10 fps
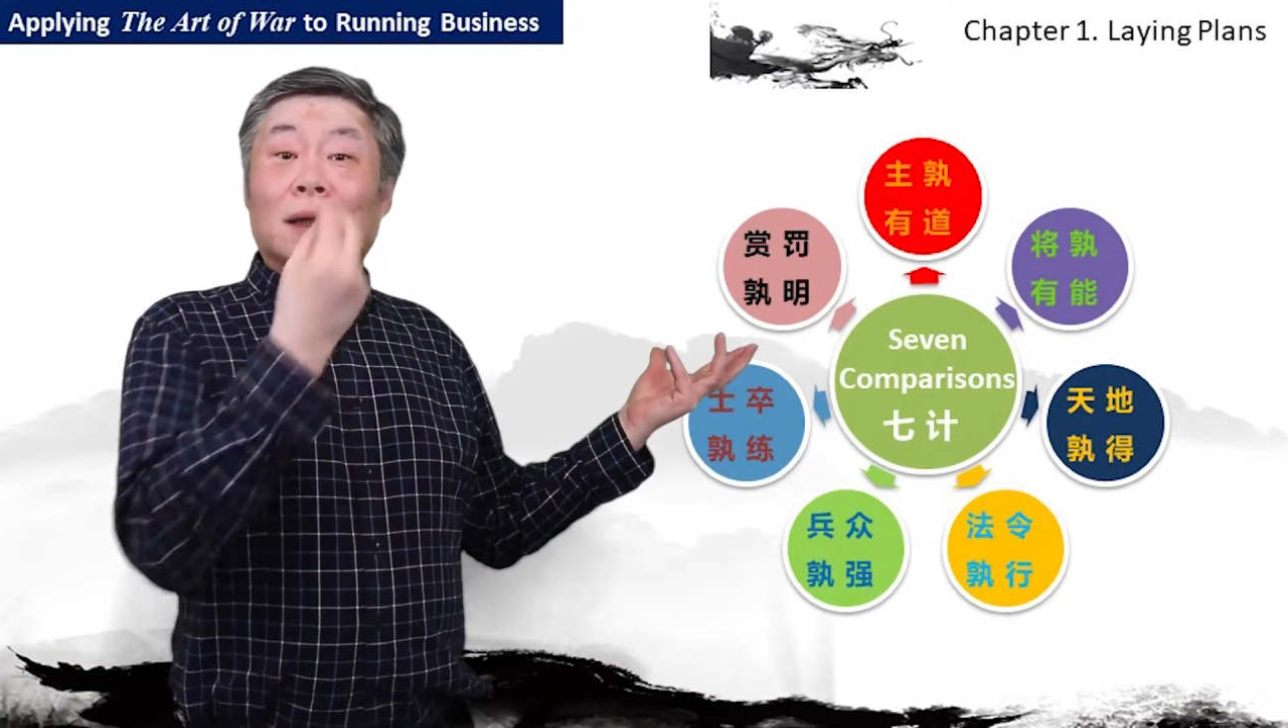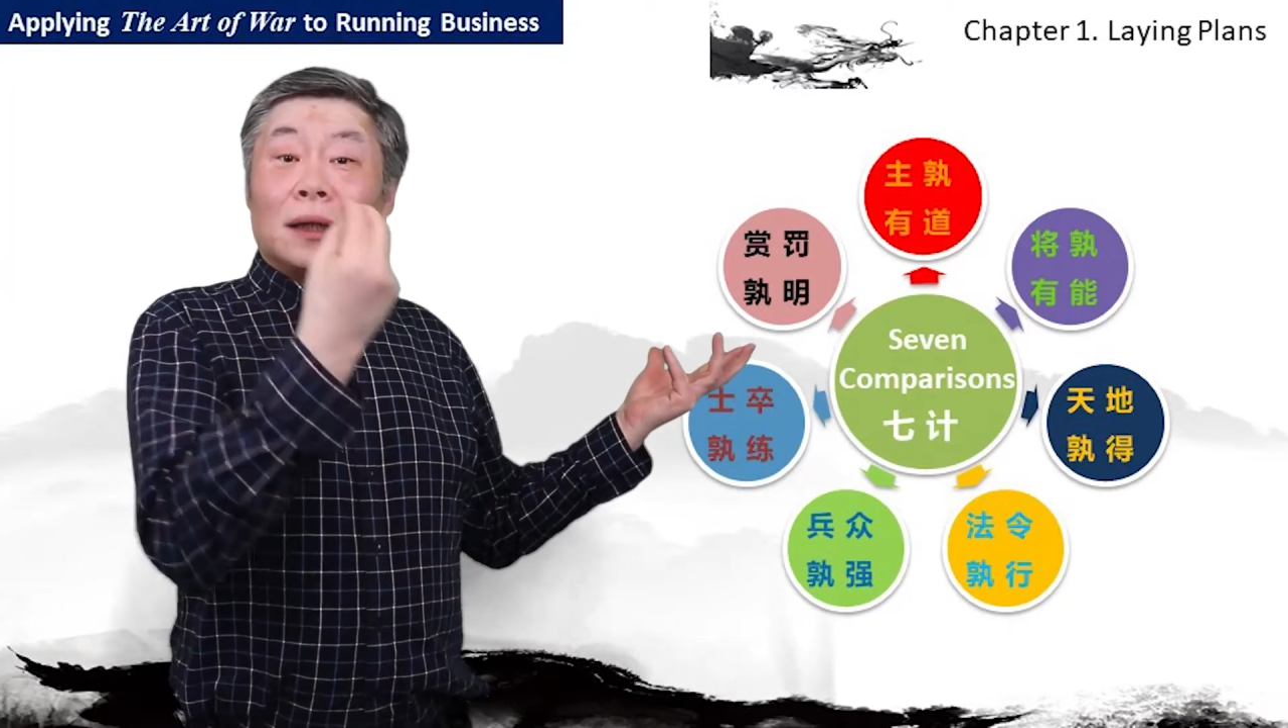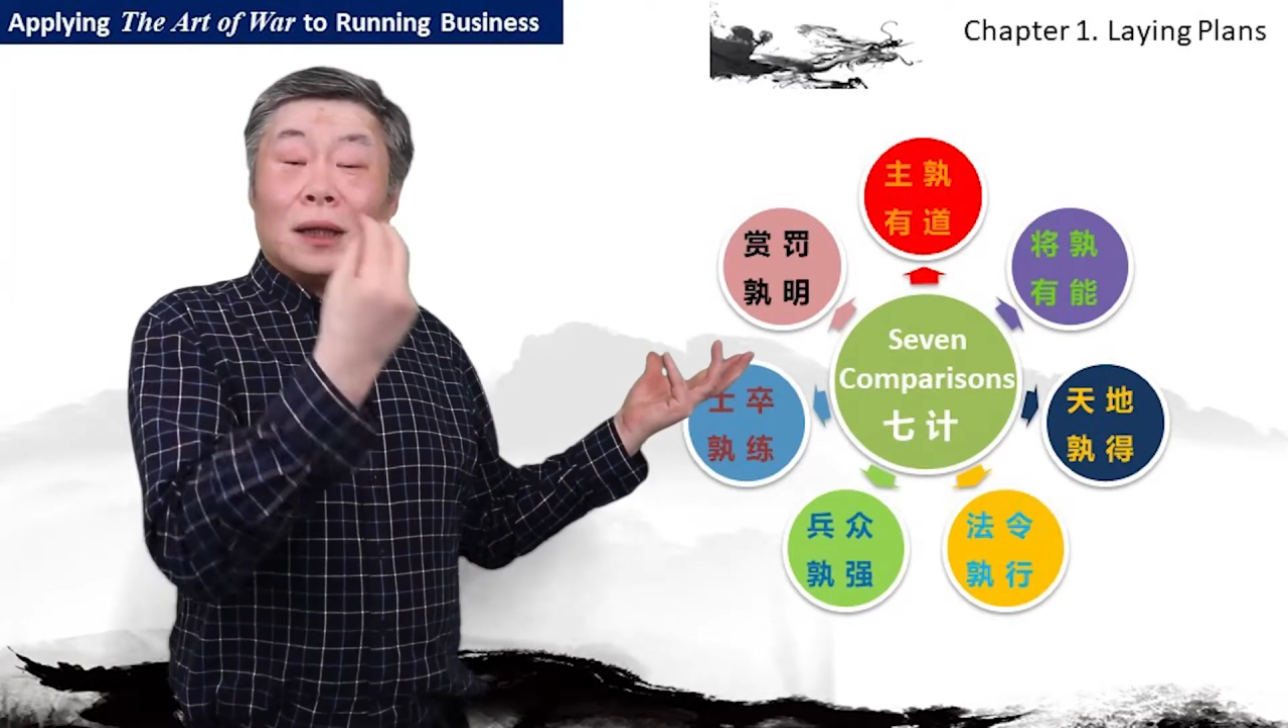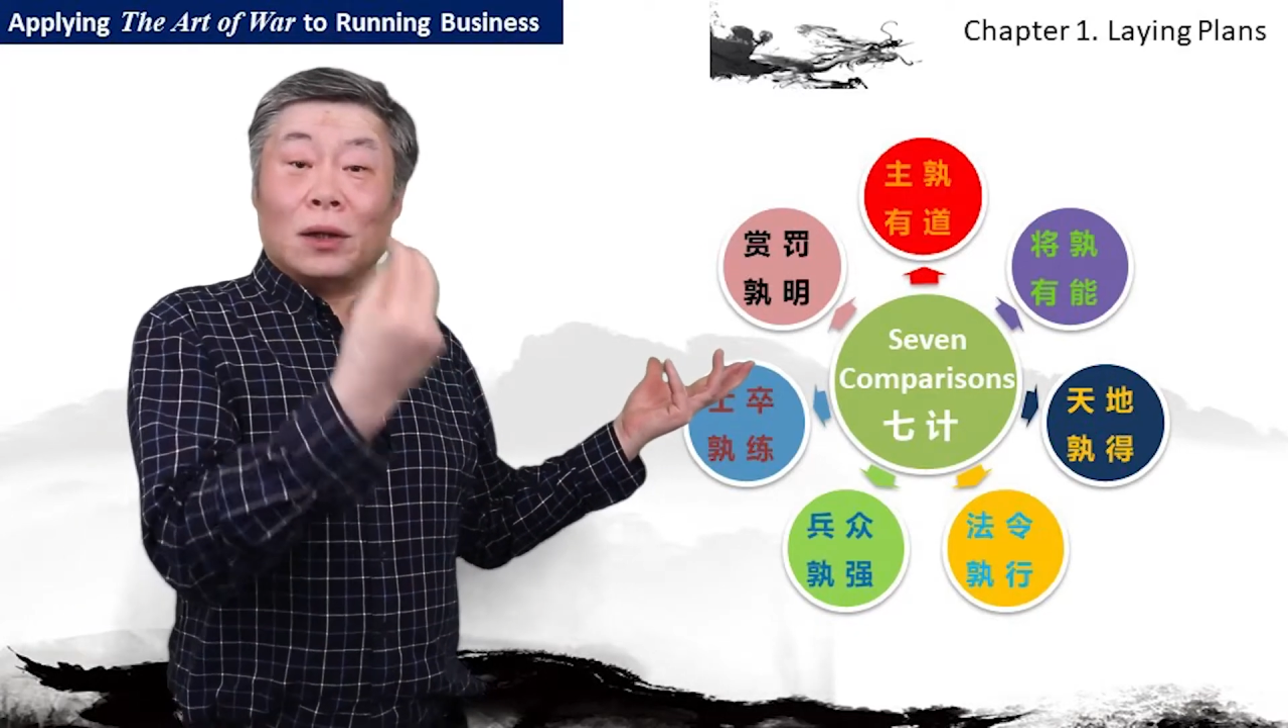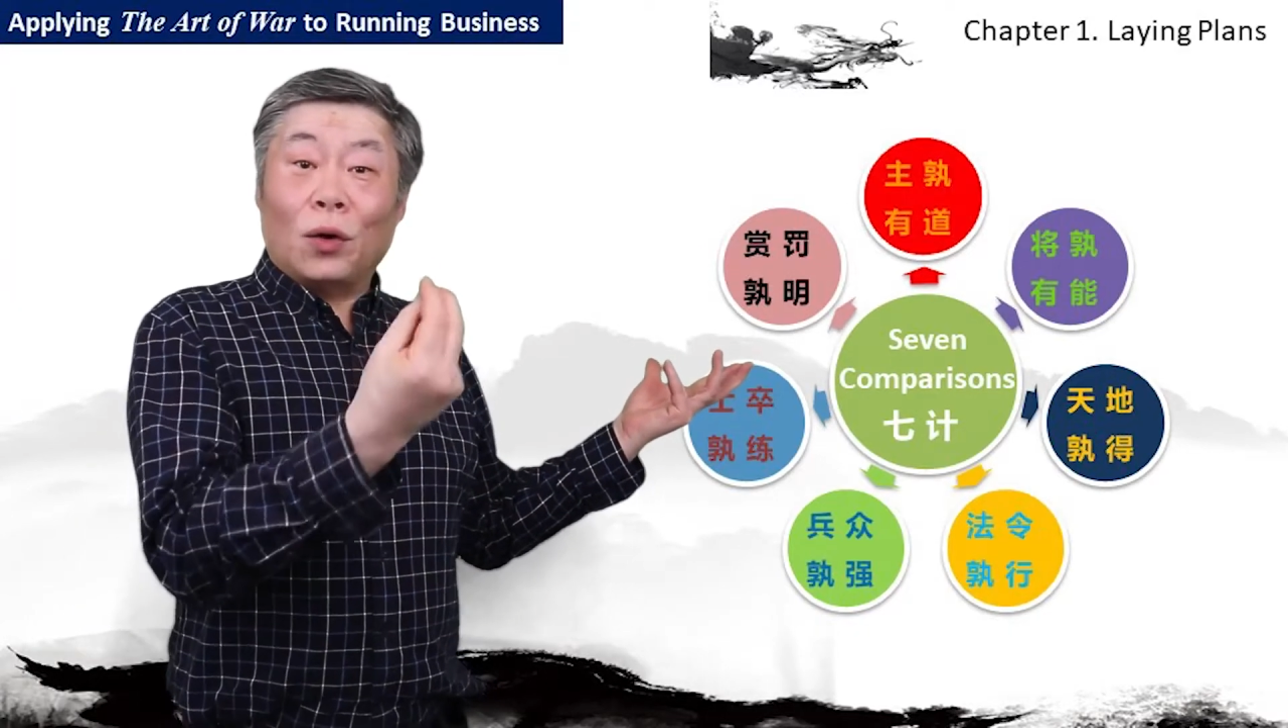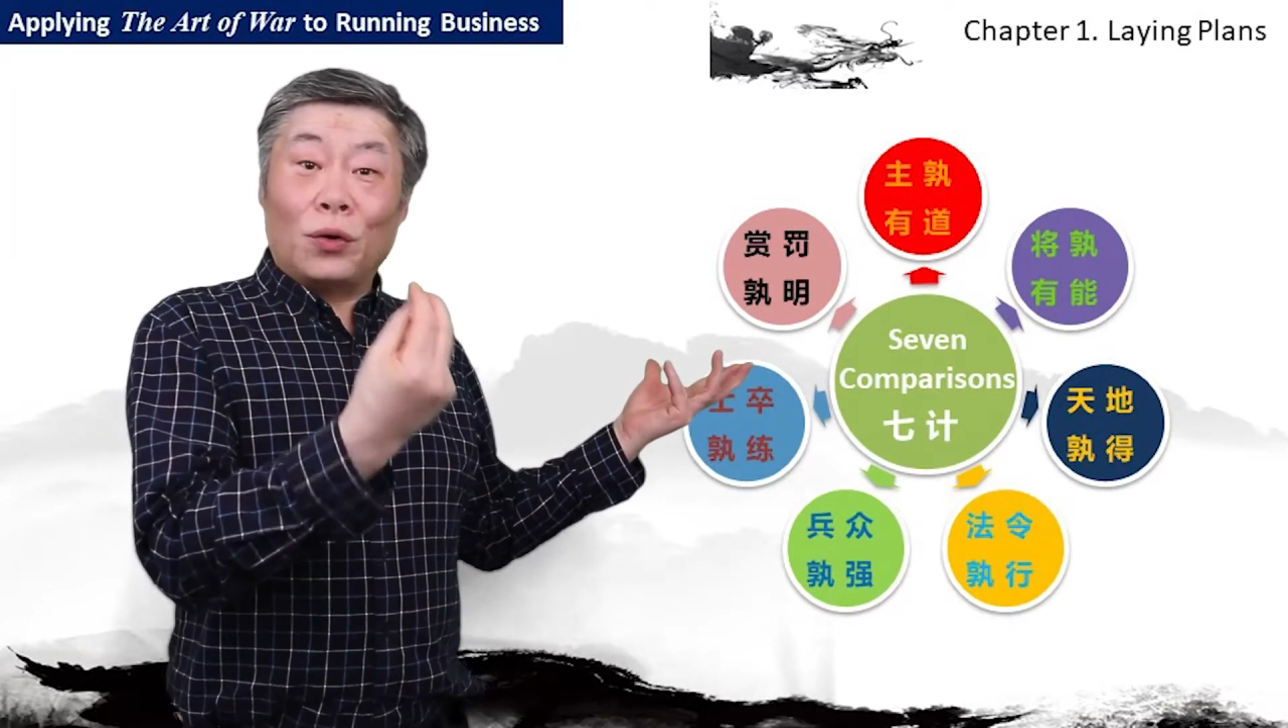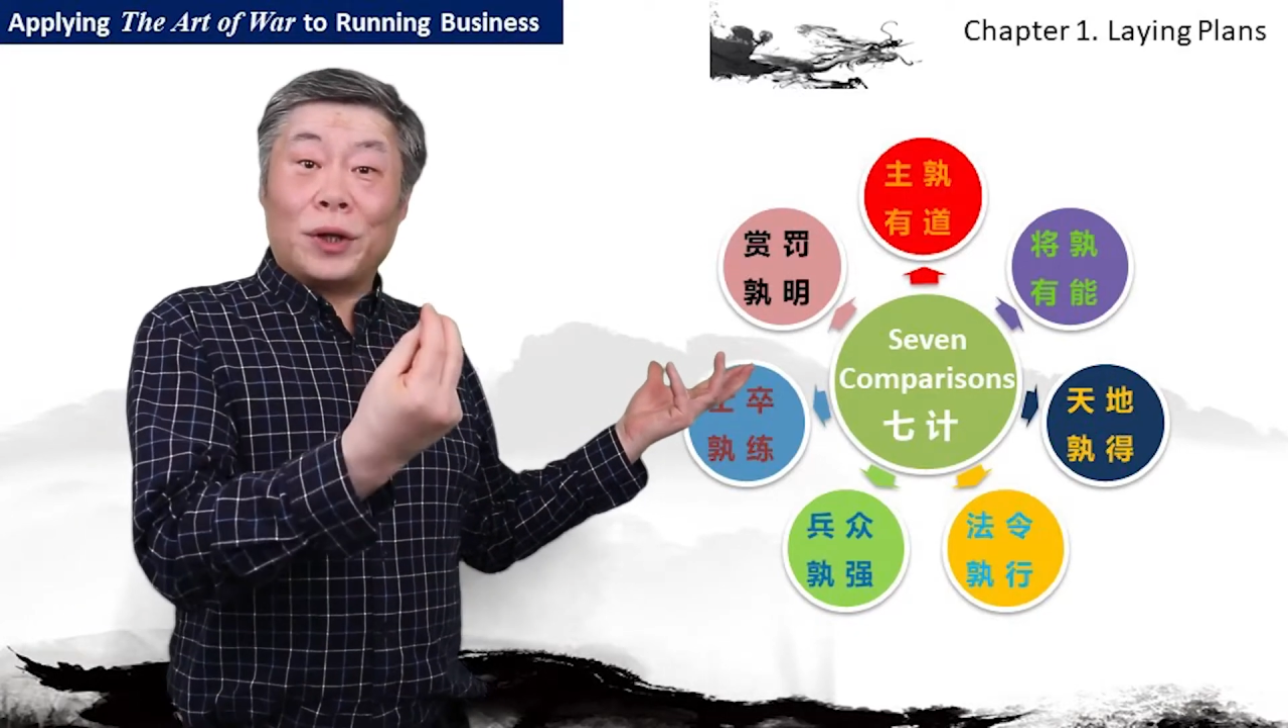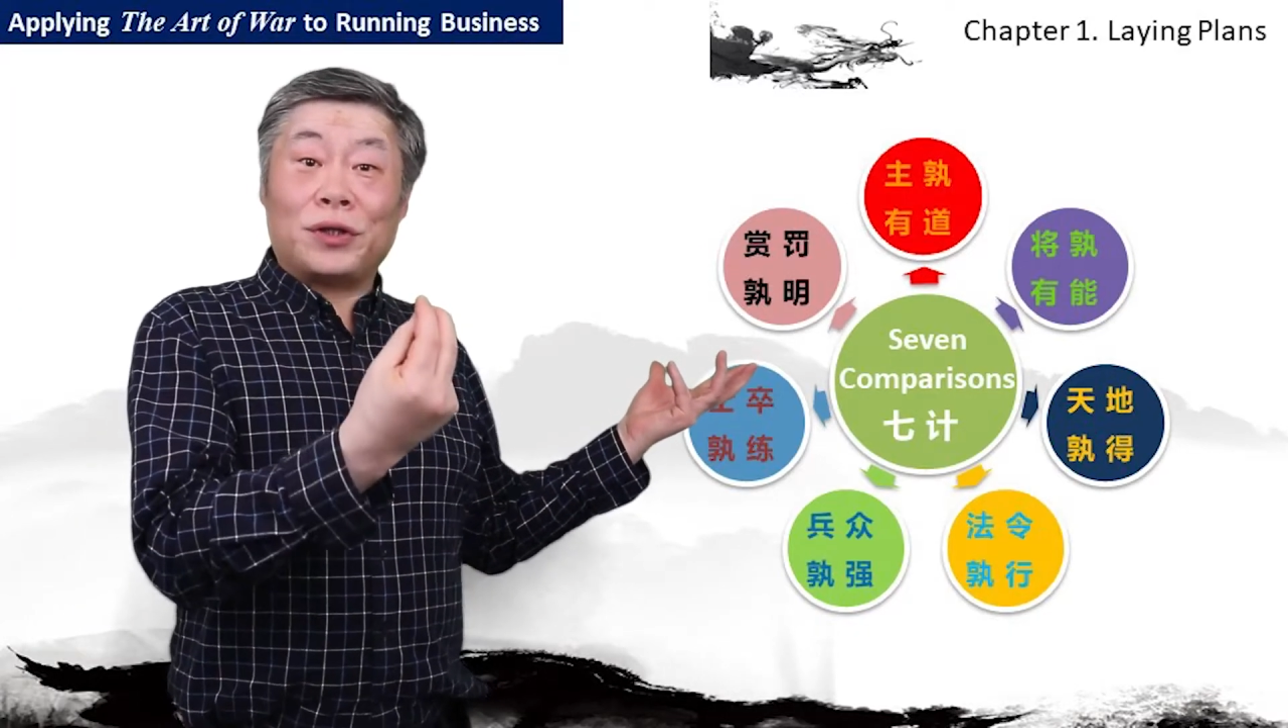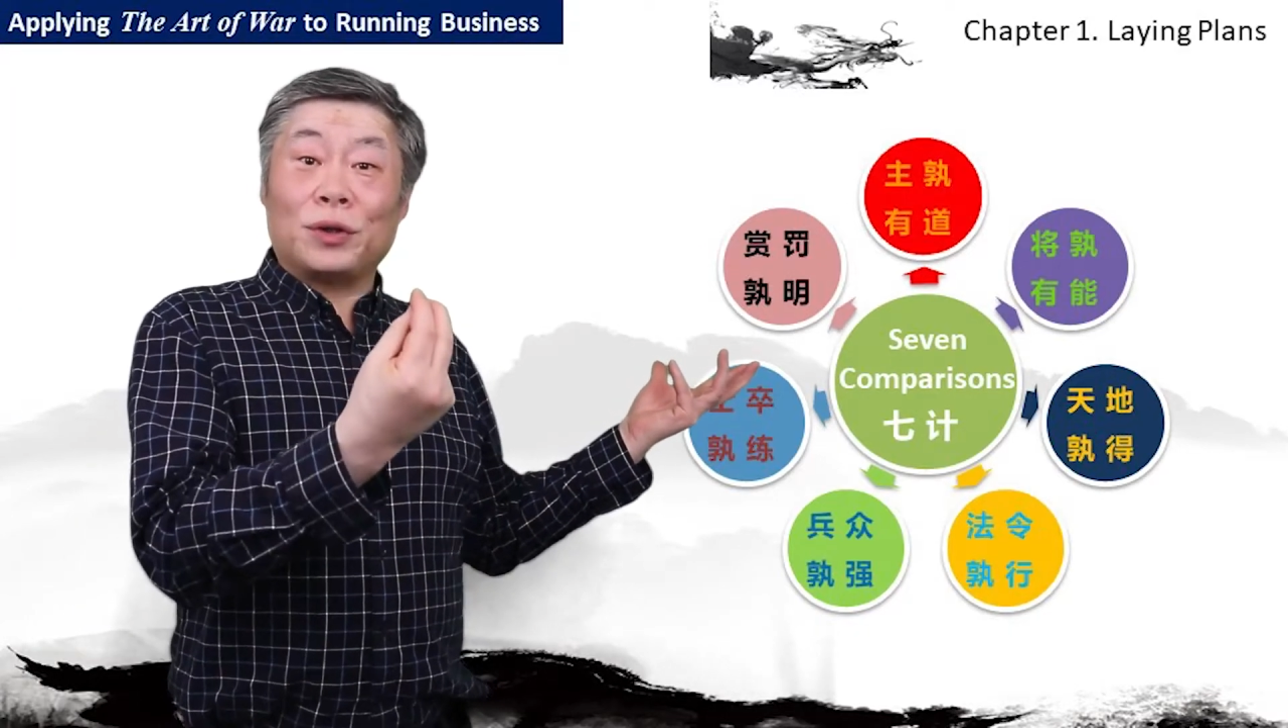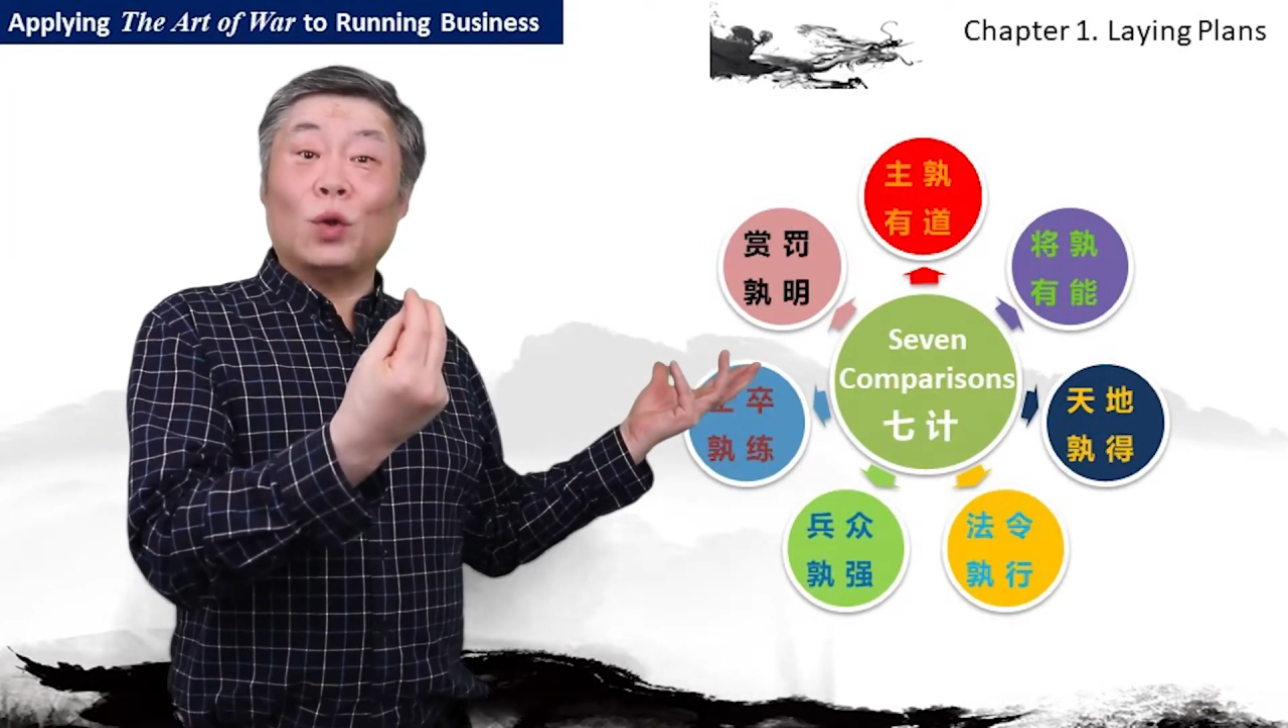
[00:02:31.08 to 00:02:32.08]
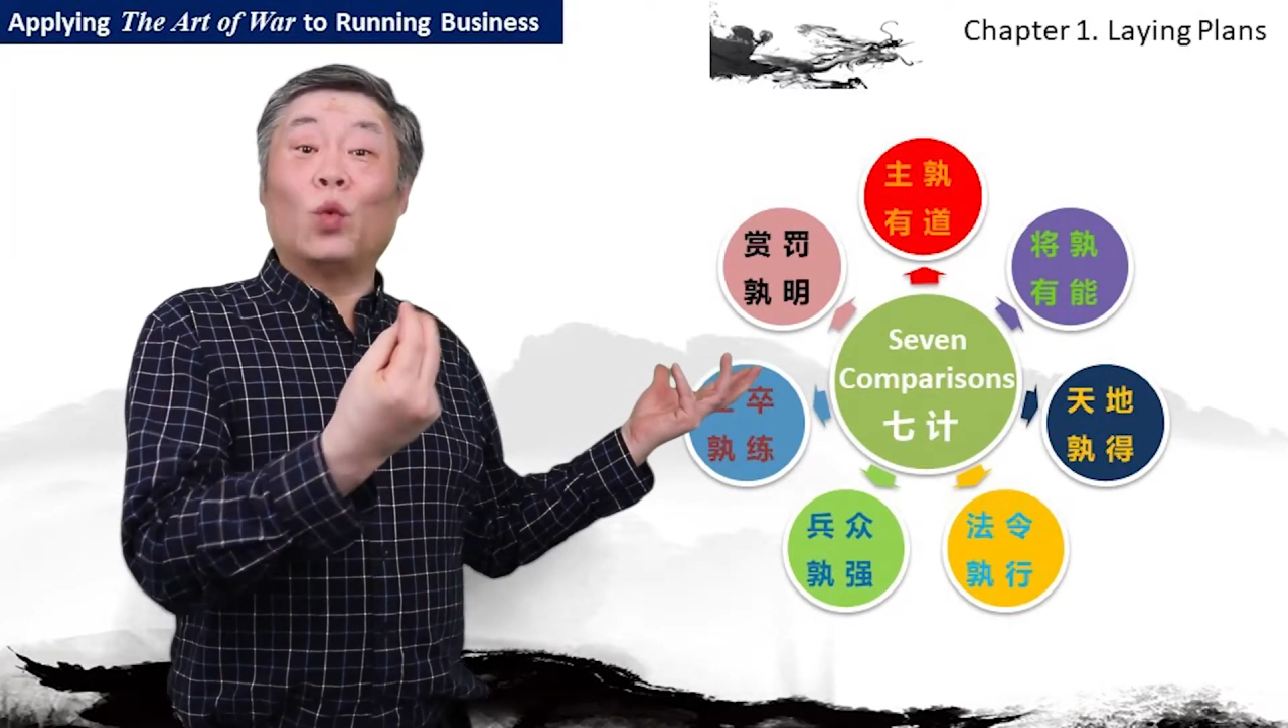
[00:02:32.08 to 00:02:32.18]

The original